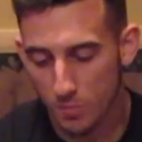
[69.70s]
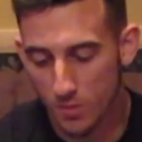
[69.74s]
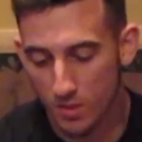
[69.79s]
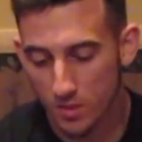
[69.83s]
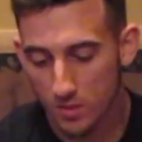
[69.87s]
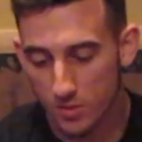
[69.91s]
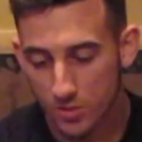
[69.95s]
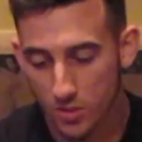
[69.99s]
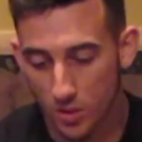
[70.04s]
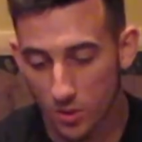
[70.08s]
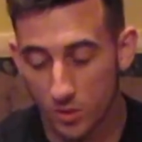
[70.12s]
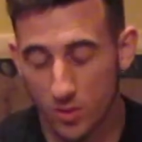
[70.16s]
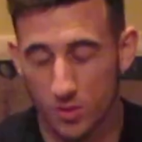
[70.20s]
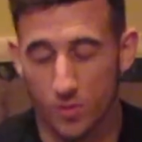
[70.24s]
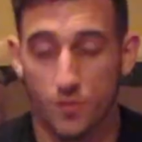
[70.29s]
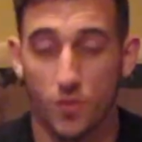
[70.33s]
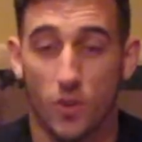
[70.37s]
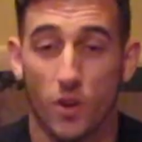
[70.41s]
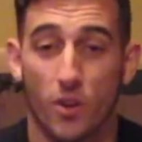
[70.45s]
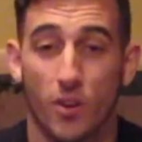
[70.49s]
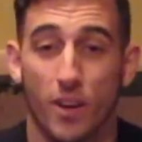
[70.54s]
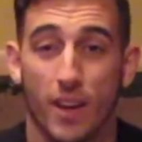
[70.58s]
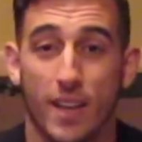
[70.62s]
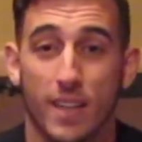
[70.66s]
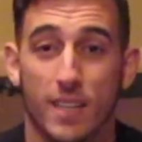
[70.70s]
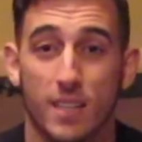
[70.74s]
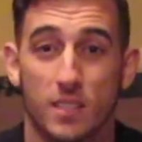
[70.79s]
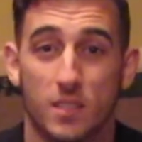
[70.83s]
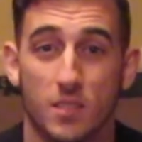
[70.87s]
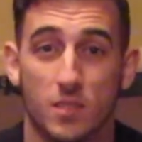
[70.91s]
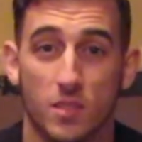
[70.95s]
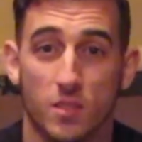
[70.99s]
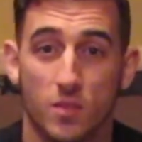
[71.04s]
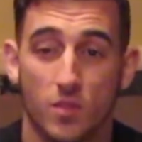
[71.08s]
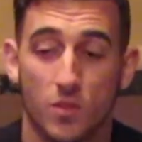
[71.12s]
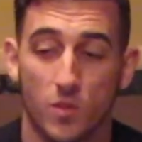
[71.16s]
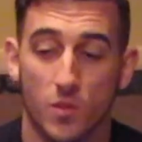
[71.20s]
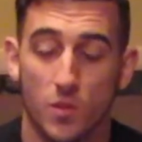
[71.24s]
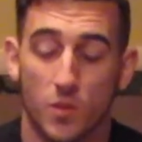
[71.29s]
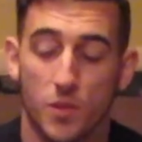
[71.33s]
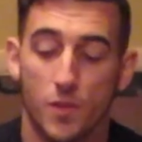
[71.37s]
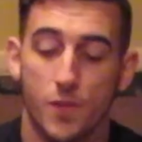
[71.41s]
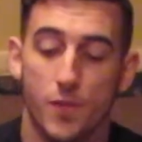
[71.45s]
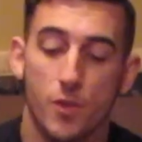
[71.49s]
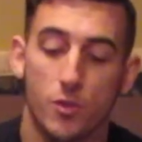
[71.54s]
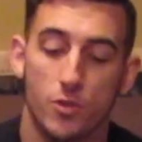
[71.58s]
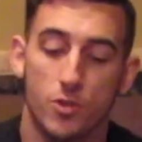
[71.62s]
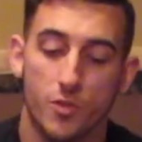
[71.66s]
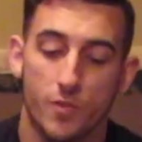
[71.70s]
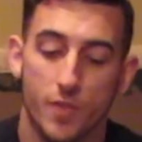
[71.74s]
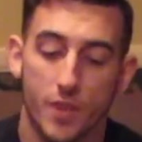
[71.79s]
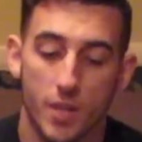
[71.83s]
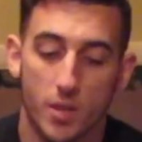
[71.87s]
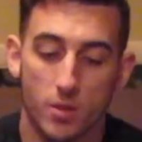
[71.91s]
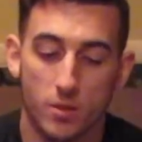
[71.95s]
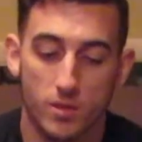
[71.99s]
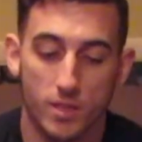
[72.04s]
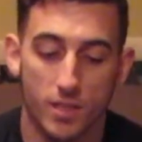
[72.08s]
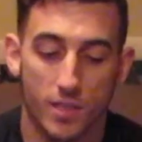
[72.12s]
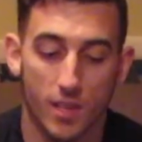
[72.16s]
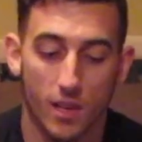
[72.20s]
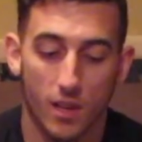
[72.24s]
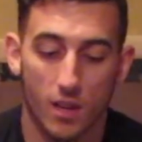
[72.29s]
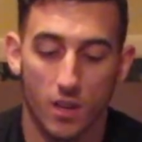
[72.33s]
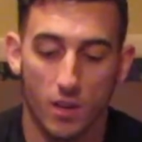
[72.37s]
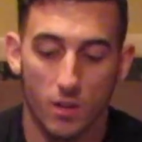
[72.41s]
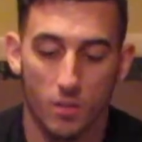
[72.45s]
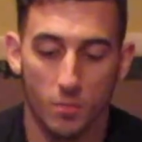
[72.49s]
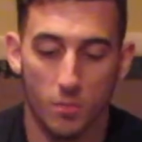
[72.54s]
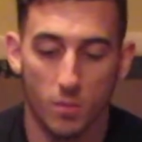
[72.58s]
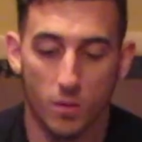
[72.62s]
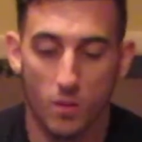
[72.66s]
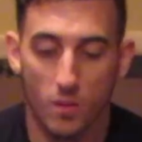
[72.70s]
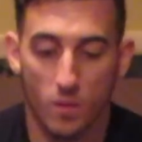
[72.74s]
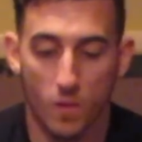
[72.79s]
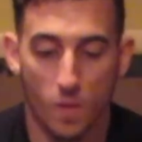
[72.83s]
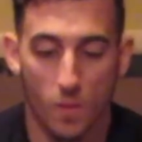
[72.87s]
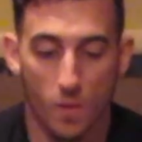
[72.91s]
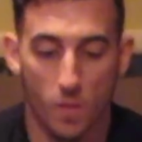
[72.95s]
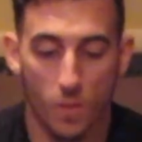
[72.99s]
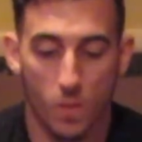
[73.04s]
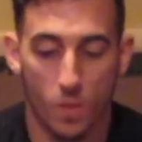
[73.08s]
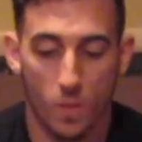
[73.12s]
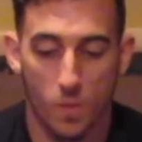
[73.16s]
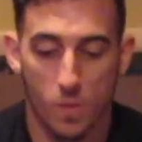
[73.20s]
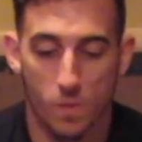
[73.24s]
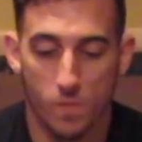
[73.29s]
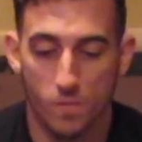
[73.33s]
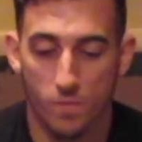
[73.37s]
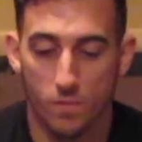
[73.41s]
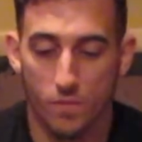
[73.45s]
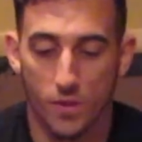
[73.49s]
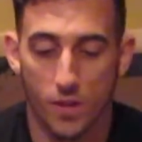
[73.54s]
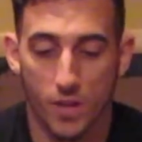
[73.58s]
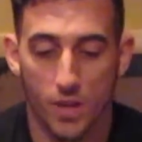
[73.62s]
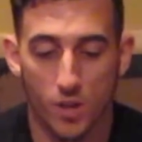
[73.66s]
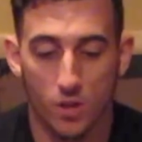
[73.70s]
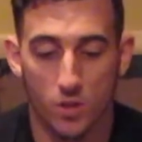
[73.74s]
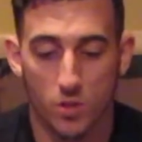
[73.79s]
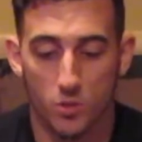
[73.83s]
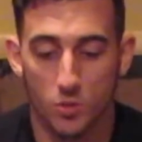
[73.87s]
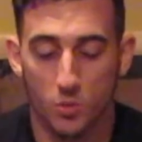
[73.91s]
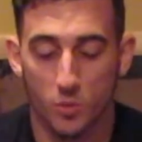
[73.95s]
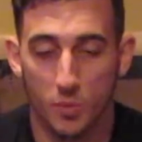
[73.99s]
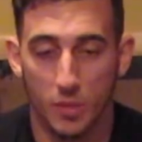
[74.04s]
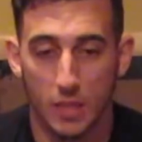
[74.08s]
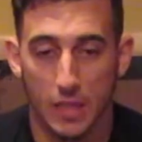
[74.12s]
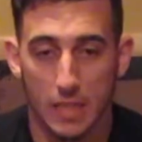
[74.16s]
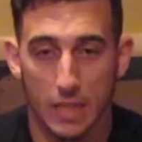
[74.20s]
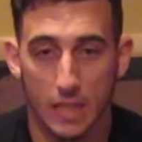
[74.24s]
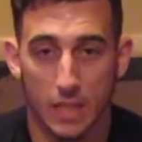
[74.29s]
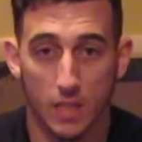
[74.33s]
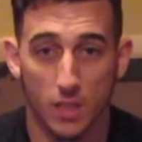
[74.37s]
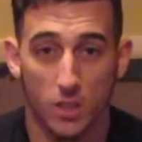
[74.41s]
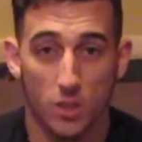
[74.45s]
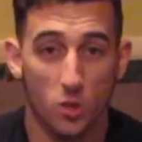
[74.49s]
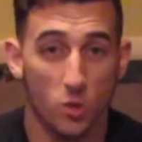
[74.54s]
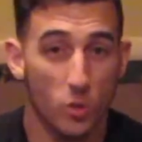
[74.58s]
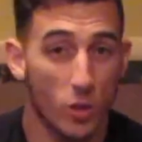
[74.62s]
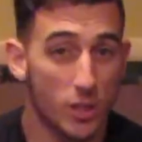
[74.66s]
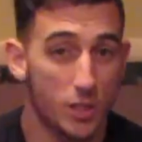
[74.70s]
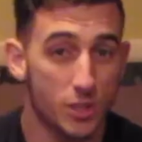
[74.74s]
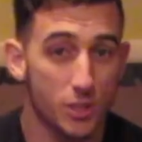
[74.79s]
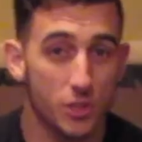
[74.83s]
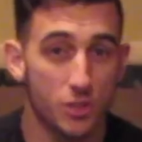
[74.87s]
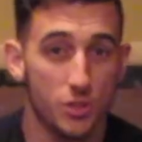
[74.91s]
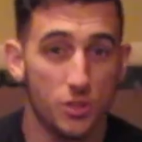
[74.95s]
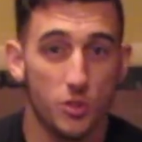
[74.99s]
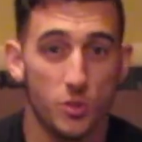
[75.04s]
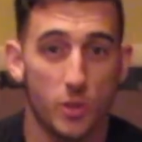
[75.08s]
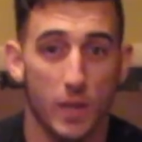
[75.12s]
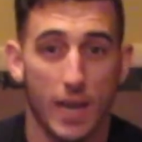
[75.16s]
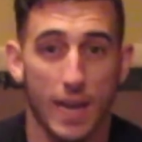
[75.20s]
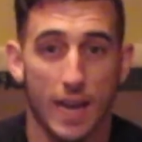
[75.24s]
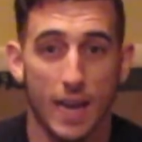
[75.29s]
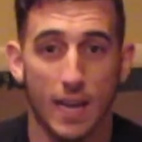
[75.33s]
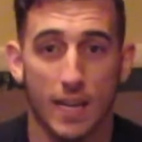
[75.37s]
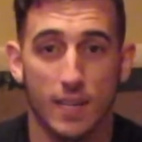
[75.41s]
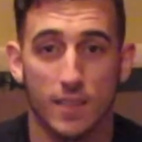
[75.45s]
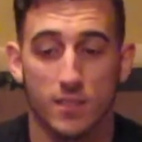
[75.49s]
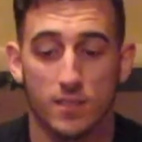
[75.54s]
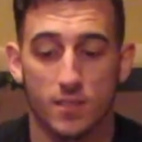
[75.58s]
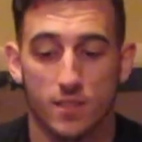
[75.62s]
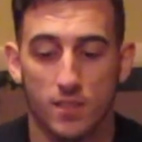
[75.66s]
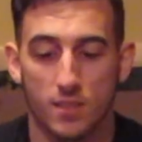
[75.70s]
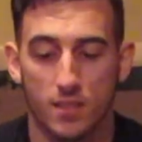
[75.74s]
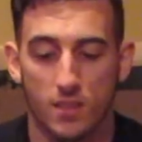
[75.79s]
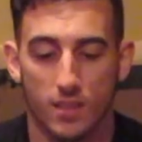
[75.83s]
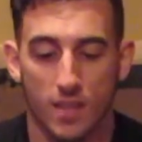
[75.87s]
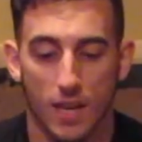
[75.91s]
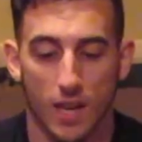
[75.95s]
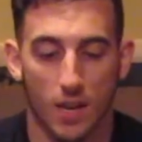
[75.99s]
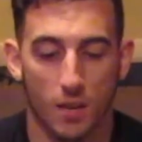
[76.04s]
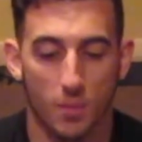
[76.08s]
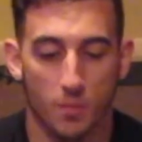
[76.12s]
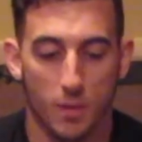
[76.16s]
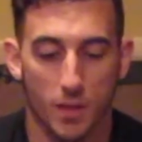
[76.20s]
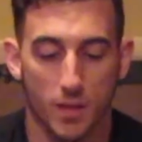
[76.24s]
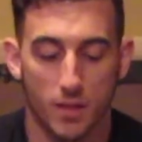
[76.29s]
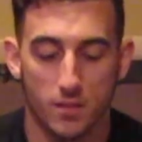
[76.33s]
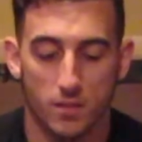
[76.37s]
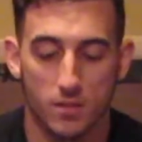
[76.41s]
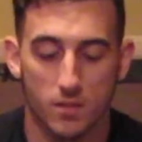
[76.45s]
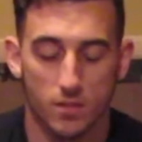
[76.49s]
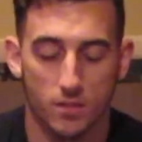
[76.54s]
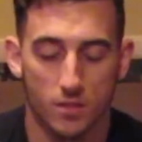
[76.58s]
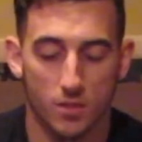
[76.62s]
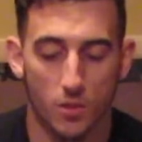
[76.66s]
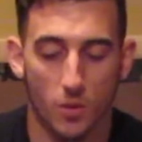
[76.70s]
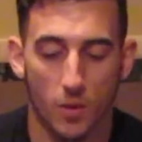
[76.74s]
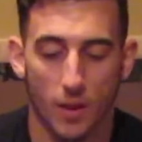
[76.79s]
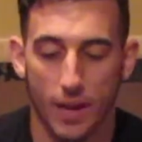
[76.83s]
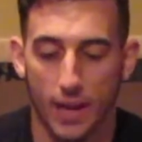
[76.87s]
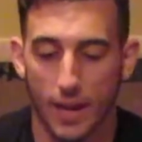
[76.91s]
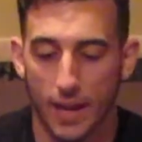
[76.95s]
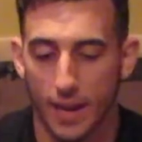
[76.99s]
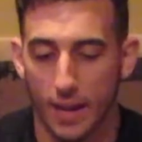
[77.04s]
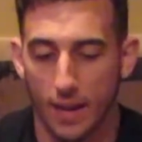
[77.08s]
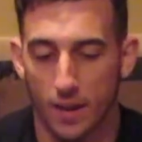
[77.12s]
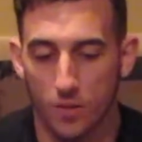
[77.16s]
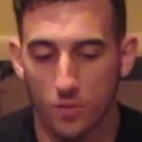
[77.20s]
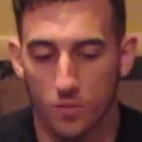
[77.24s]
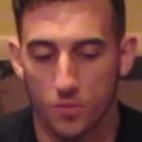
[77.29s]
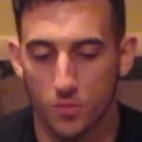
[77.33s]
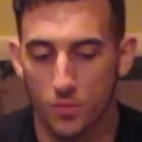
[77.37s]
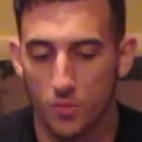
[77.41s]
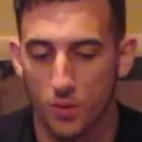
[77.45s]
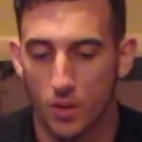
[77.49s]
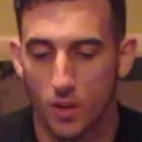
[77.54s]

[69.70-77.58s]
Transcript: So as far as future videos to come, videos will be questions you ask, comments you have,